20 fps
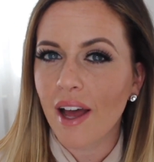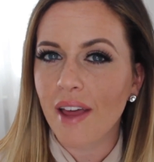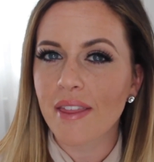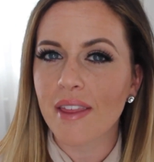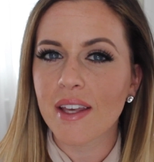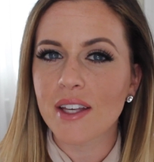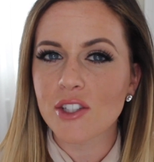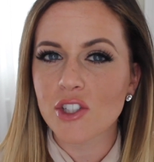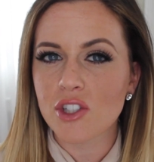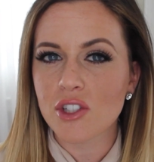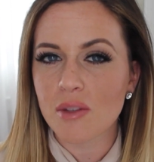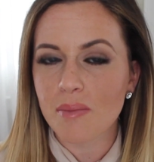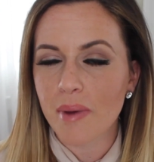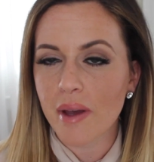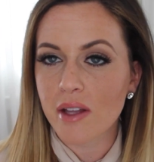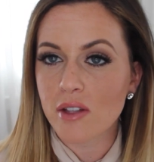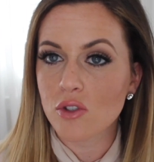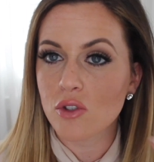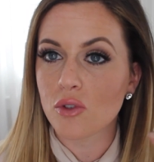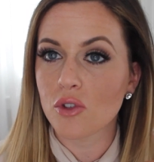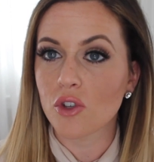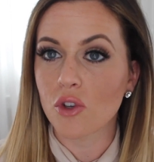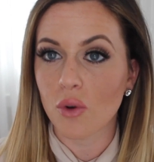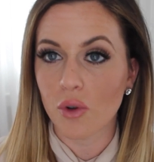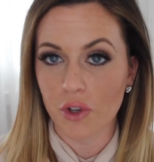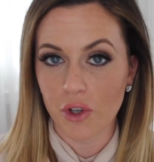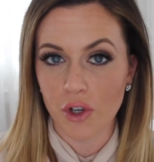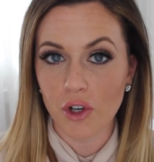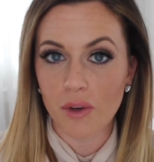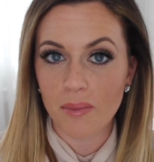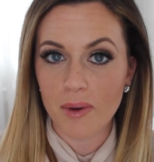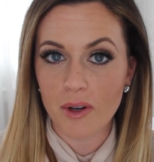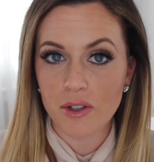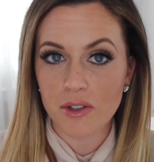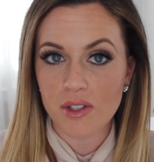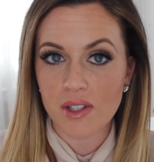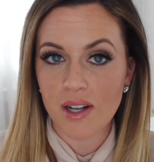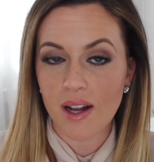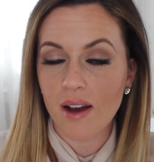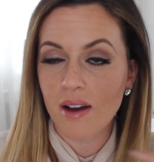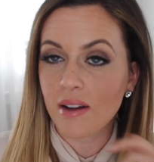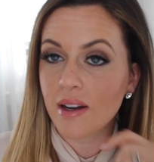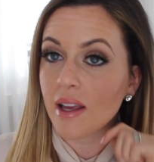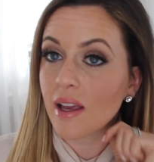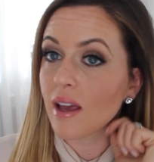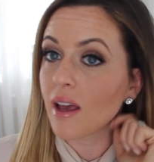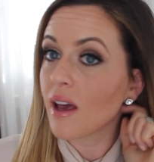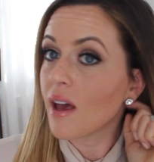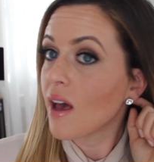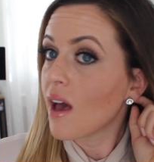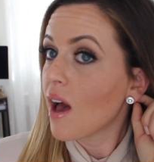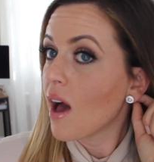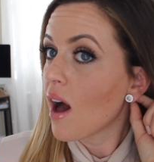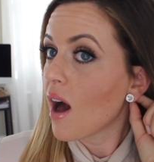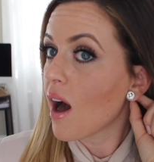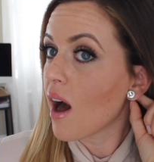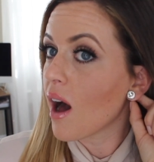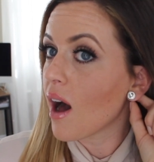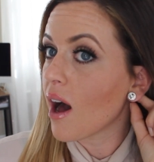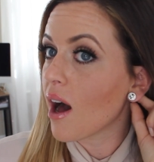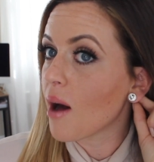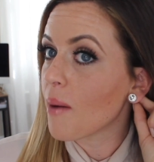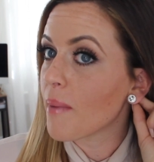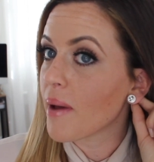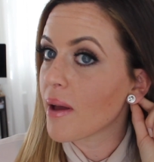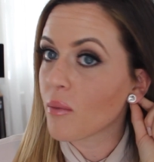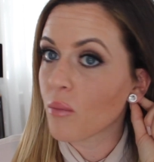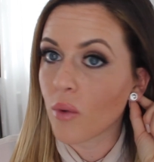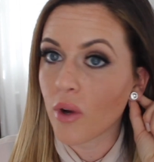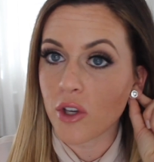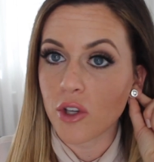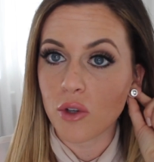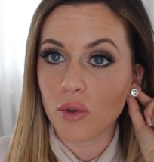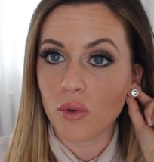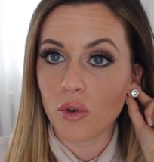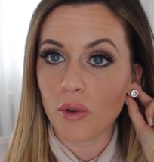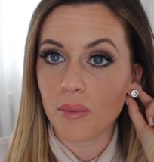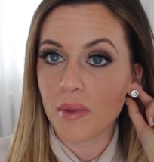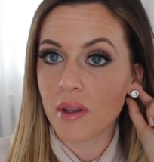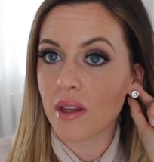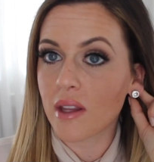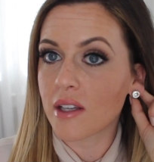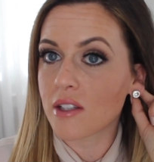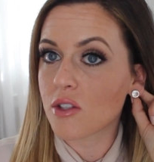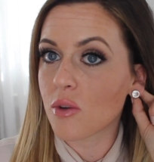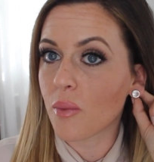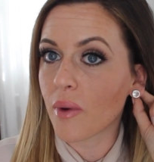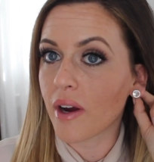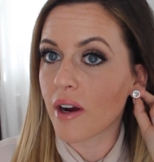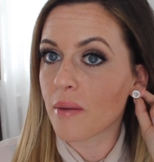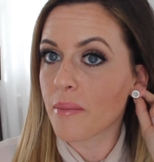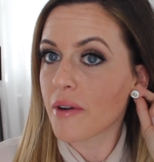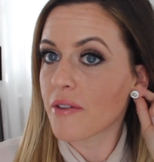I think it just depends on your personality um, and what you normally like to wear.